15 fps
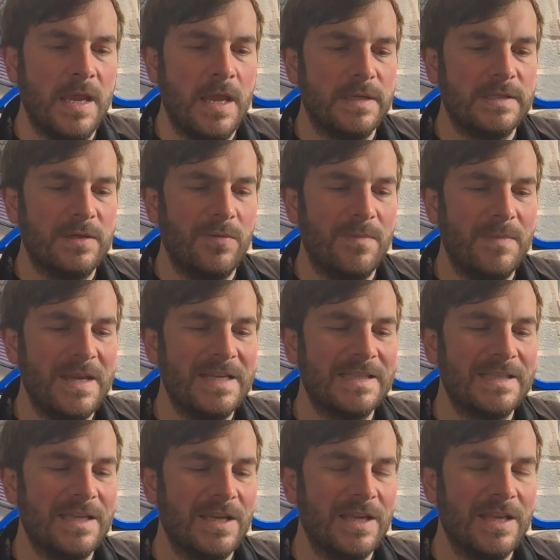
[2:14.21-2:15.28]
So it means
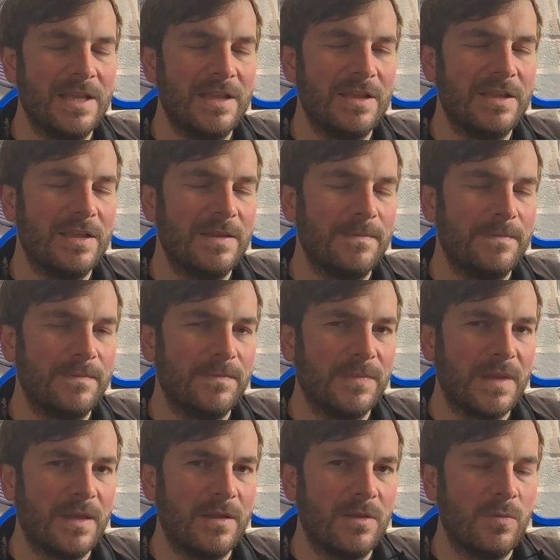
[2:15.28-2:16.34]
that
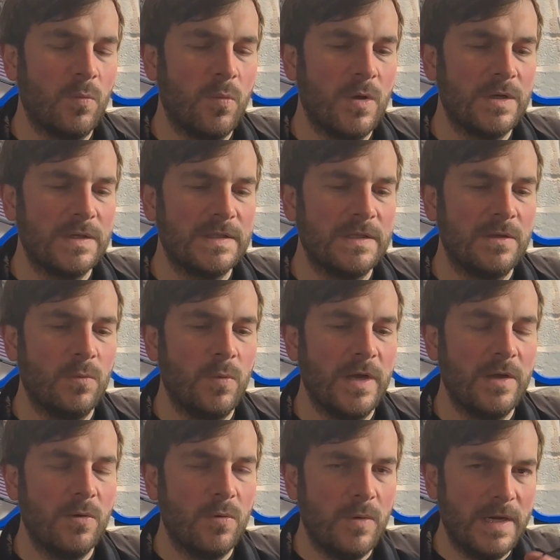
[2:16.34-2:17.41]
once the
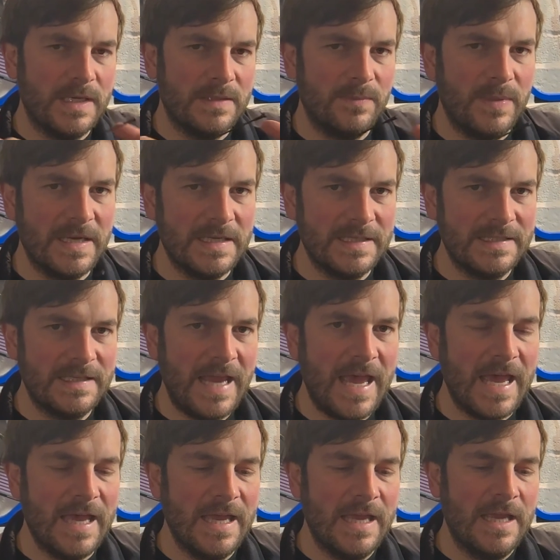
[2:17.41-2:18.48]
wheel has been set,